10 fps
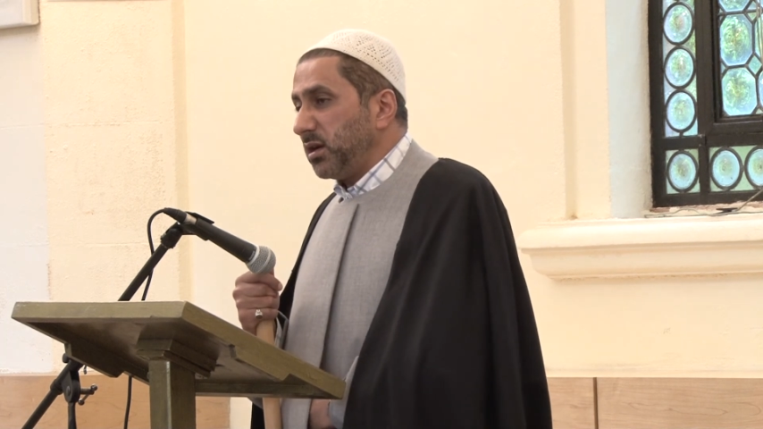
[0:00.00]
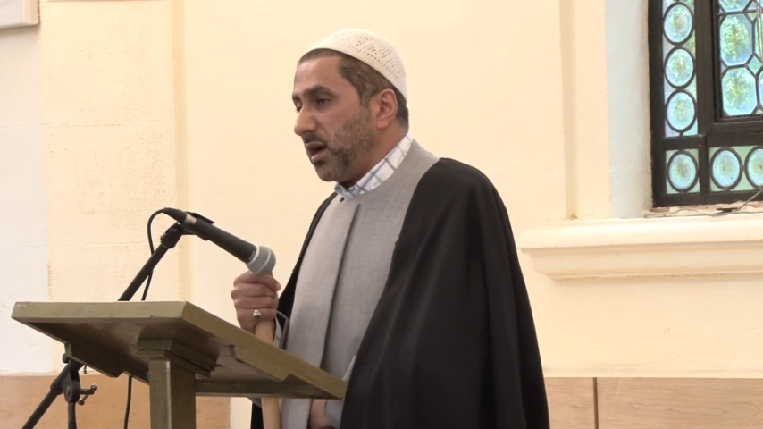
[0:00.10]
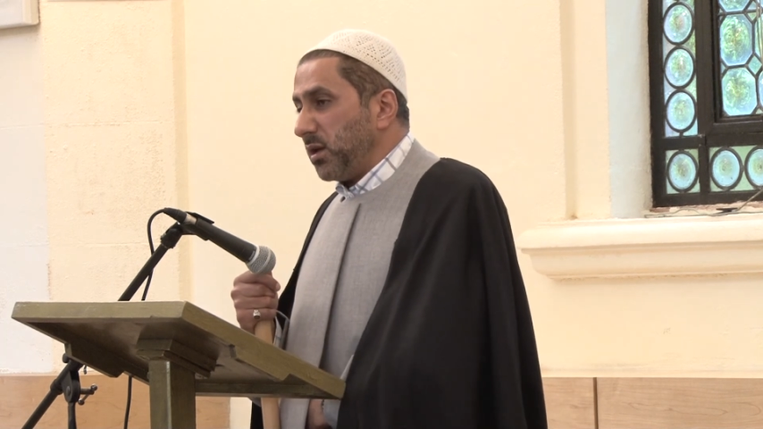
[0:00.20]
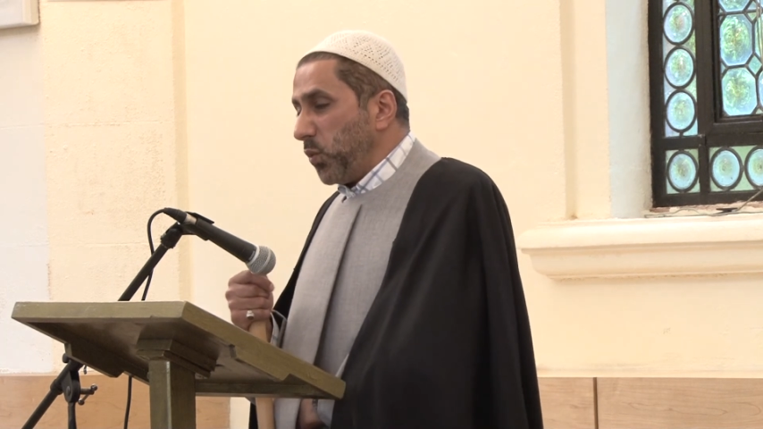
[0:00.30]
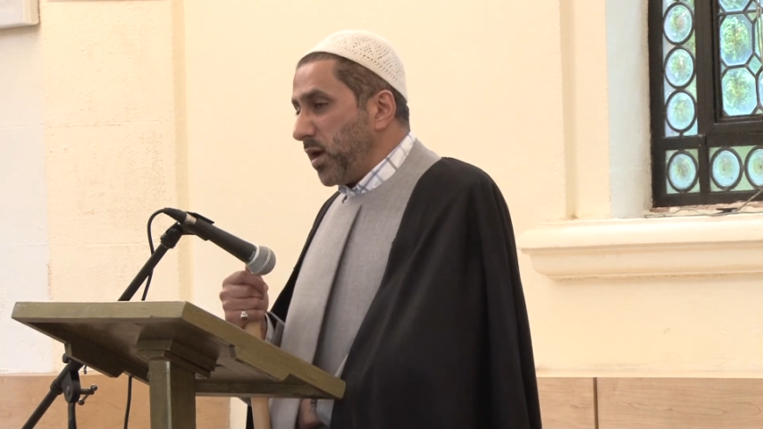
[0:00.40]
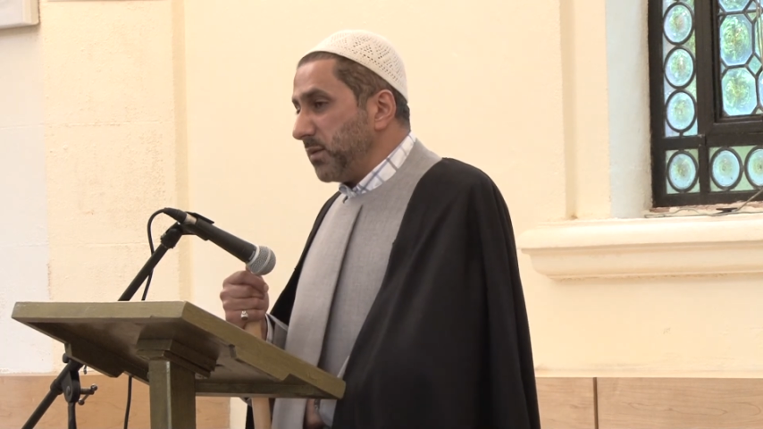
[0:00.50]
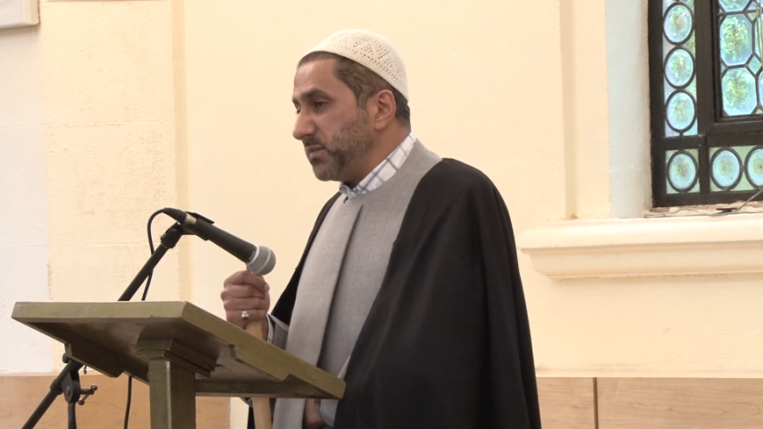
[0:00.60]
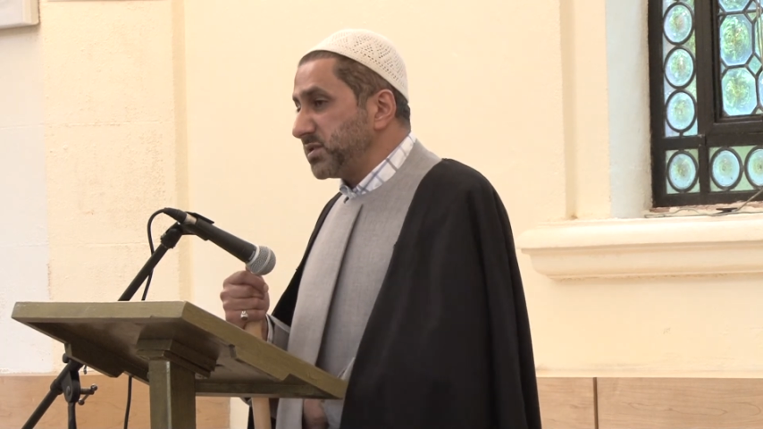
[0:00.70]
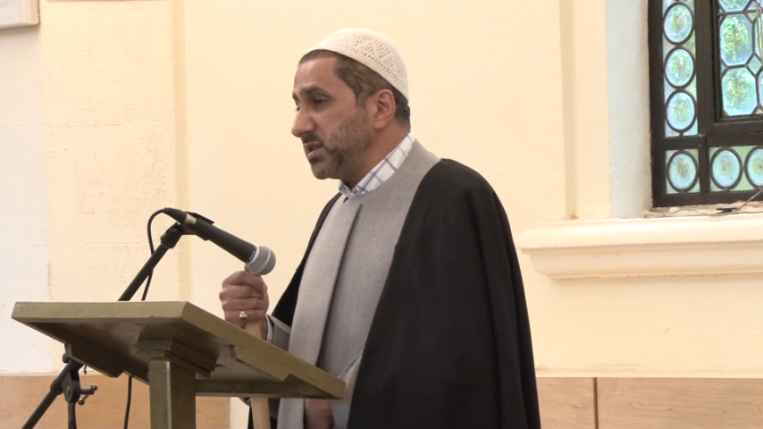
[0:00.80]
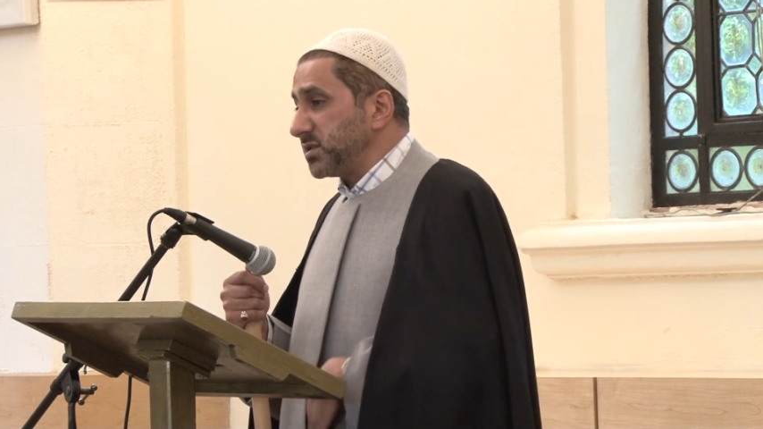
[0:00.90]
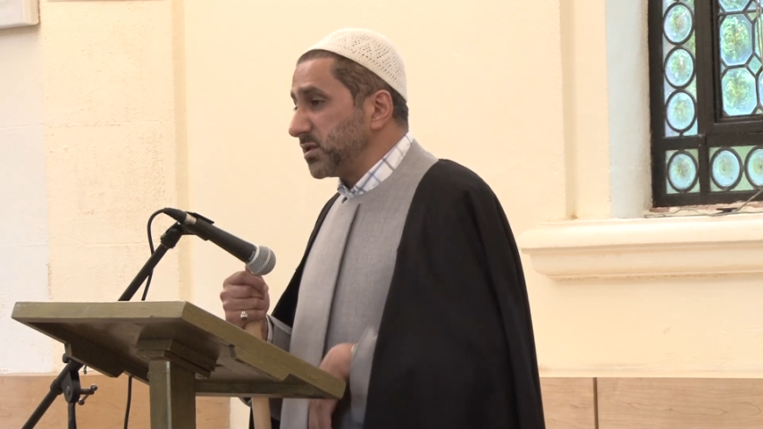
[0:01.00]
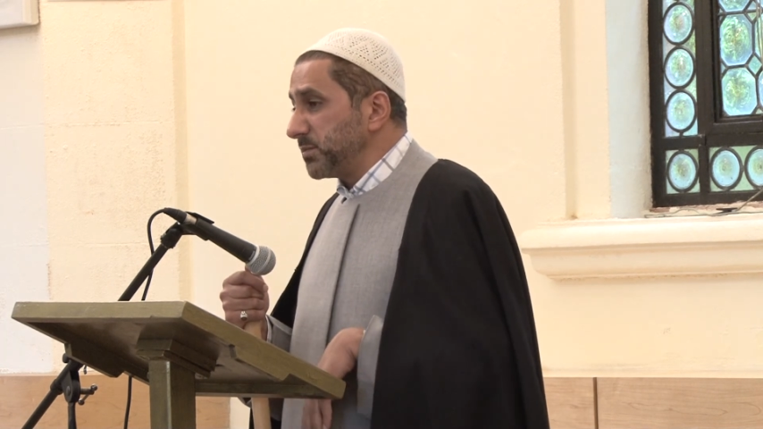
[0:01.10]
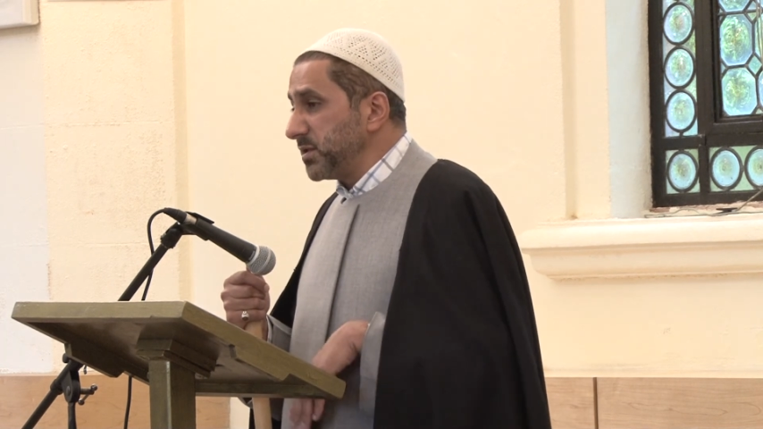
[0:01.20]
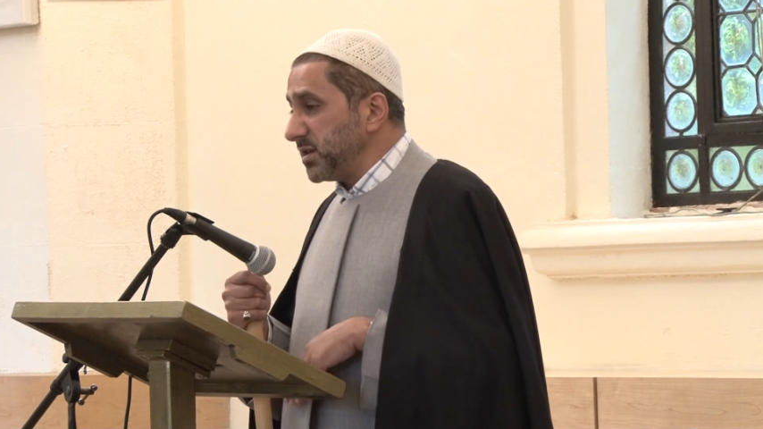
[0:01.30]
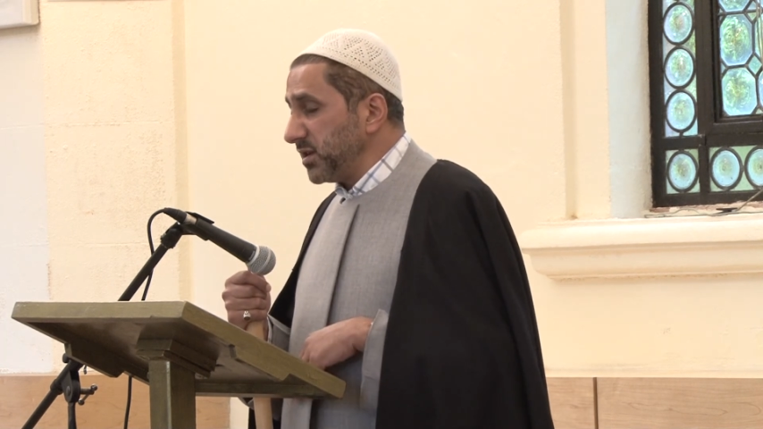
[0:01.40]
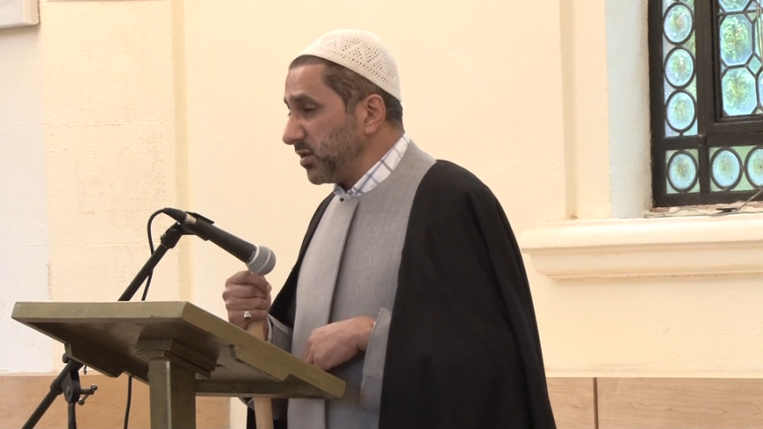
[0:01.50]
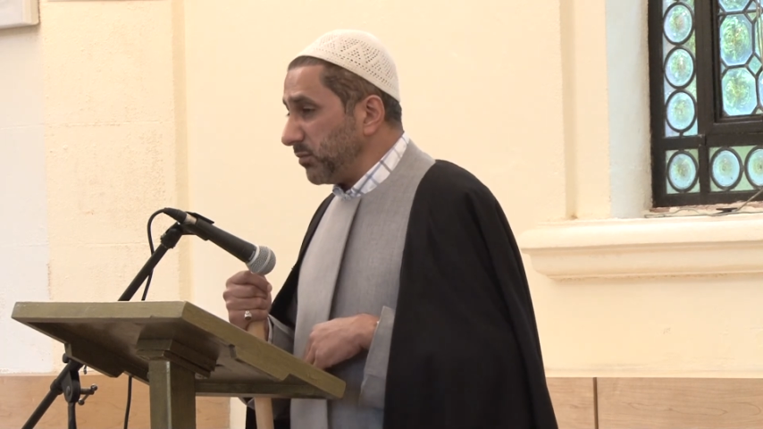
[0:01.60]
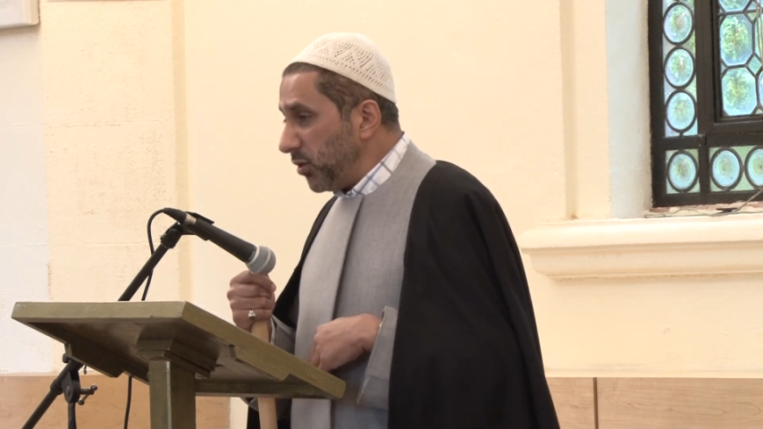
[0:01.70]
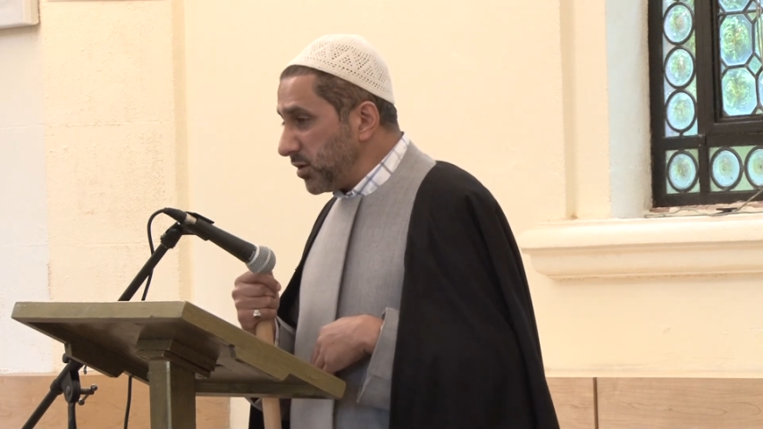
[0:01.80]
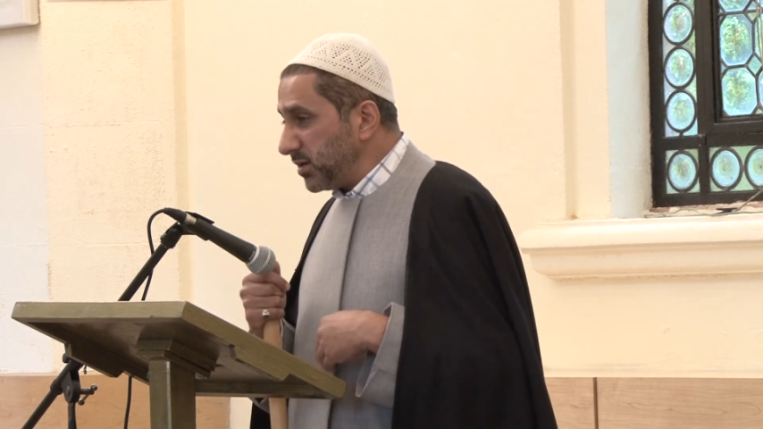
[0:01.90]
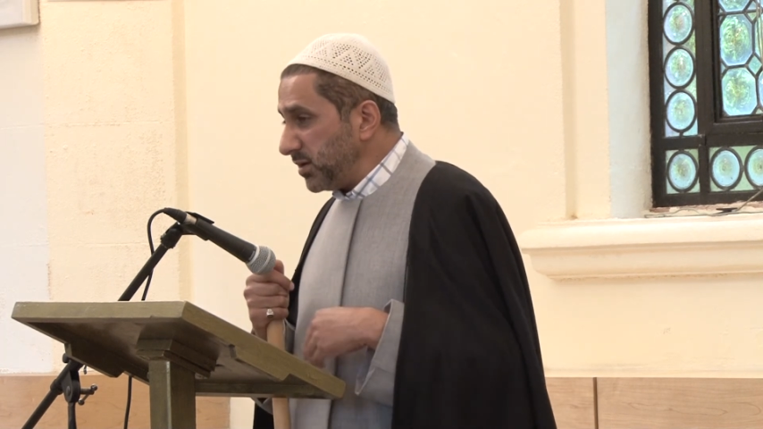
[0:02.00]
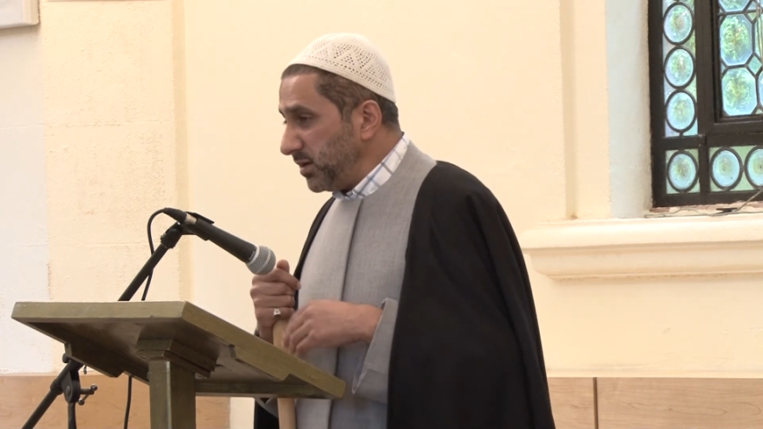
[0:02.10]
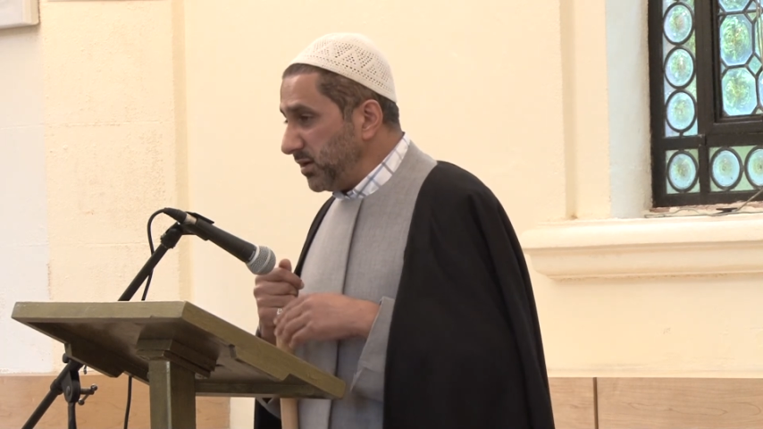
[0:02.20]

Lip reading: and we are misinterpreting the book.